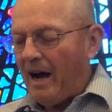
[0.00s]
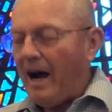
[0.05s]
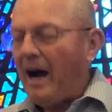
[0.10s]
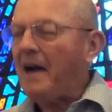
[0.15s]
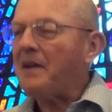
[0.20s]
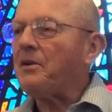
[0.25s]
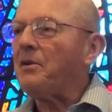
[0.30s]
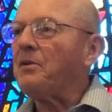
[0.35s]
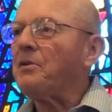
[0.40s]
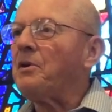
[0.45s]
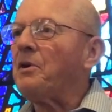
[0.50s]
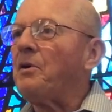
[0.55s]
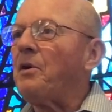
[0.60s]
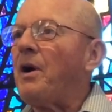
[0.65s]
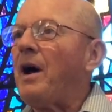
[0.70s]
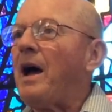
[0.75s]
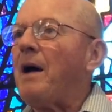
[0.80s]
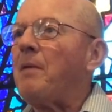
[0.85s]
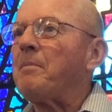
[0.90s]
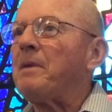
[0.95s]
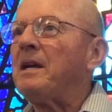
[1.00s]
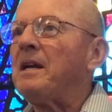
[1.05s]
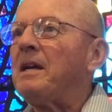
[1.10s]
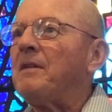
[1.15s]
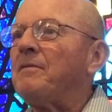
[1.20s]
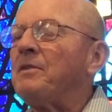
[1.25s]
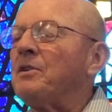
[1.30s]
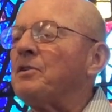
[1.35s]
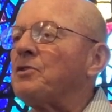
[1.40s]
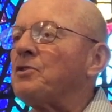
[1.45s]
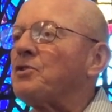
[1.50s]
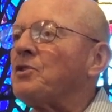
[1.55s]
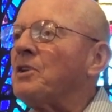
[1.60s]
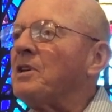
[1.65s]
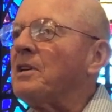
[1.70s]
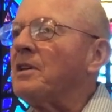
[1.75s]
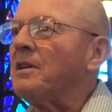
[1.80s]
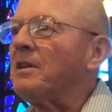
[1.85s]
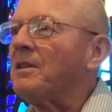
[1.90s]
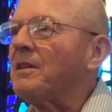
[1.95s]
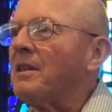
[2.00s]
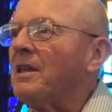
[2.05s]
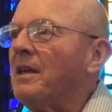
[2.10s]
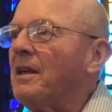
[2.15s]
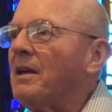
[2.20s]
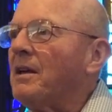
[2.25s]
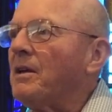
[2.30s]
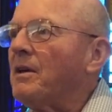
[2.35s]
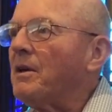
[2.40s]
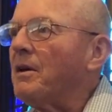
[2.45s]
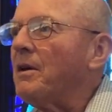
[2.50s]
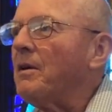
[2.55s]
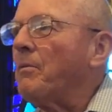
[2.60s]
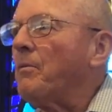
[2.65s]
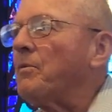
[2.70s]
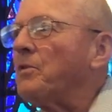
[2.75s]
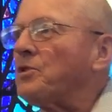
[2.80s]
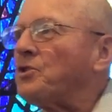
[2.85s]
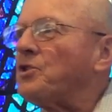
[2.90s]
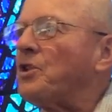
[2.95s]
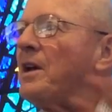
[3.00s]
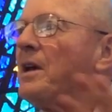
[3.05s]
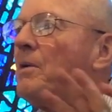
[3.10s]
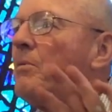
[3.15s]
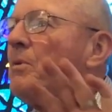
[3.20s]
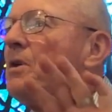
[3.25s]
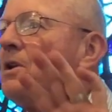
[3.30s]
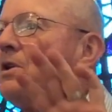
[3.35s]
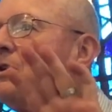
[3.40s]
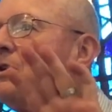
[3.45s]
I don't know how many of you say when